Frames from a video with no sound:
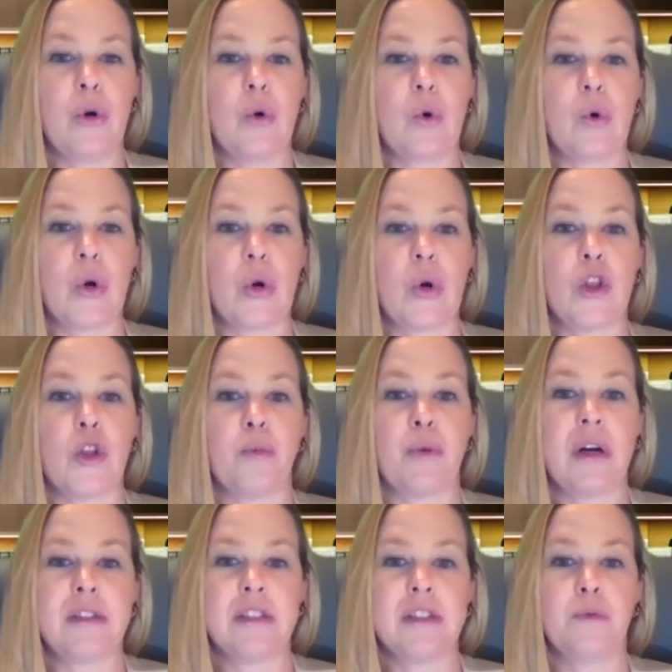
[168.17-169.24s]
order or the
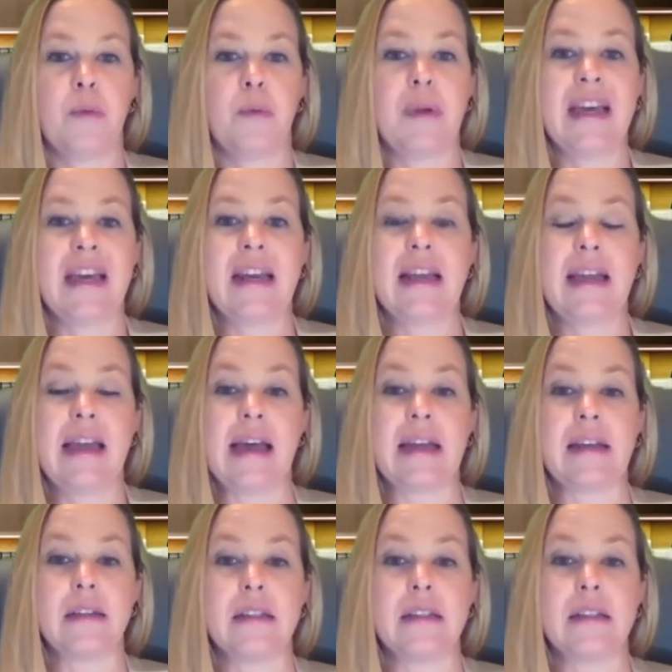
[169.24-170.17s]
process will begin again